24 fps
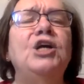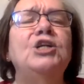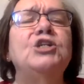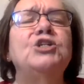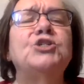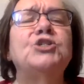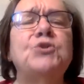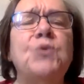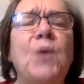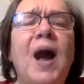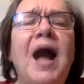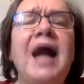
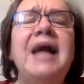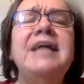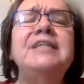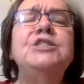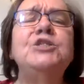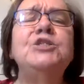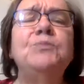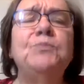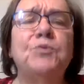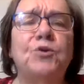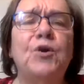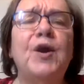Try
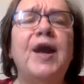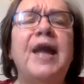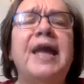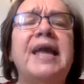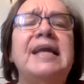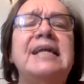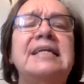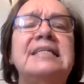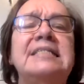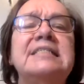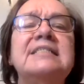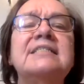to
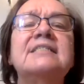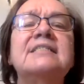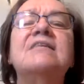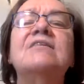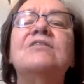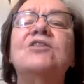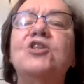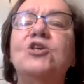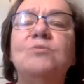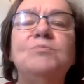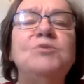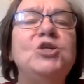praise
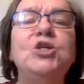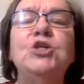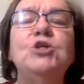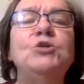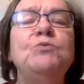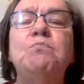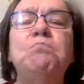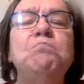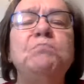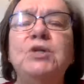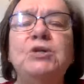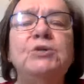the
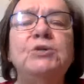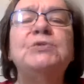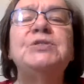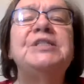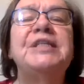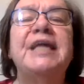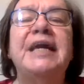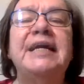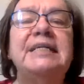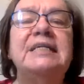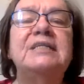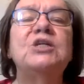
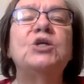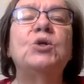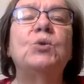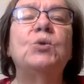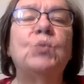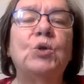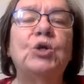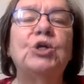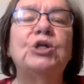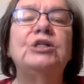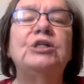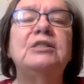mutilated
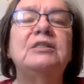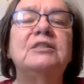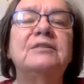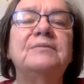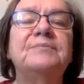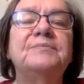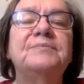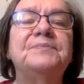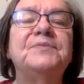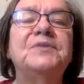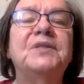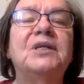world.
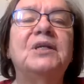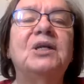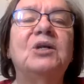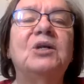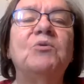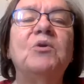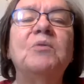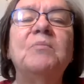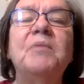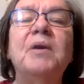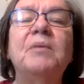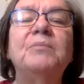
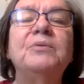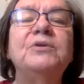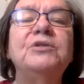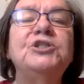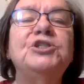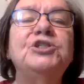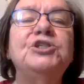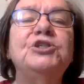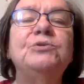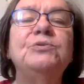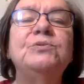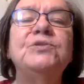Remember
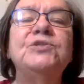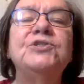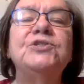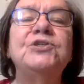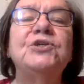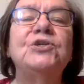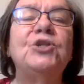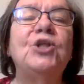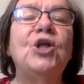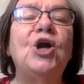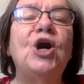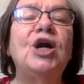June's
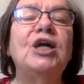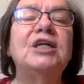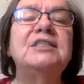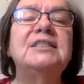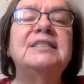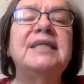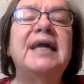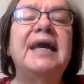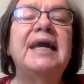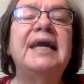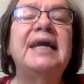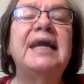long
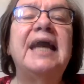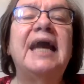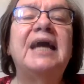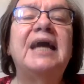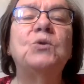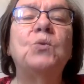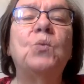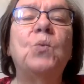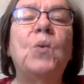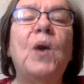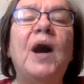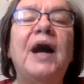day
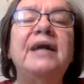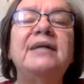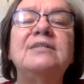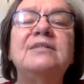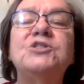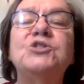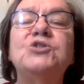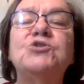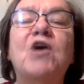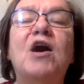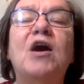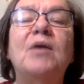and
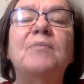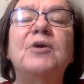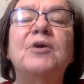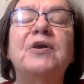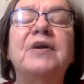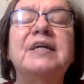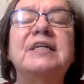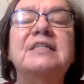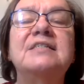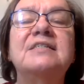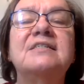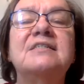wild
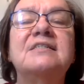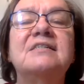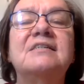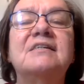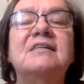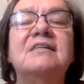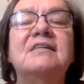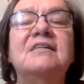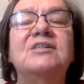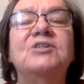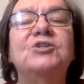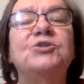strawberries,
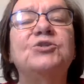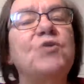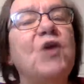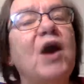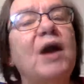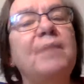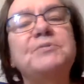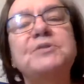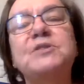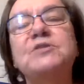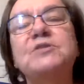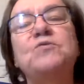
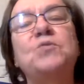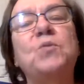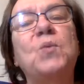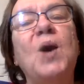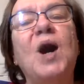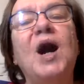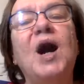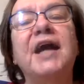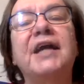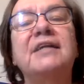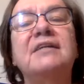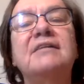drops of
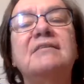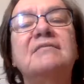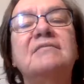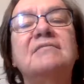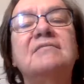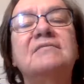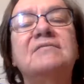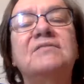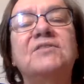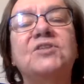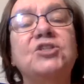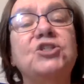wine,
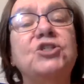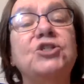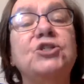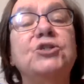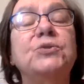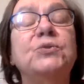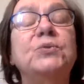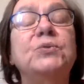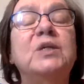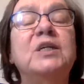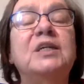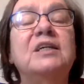the
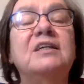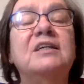dew,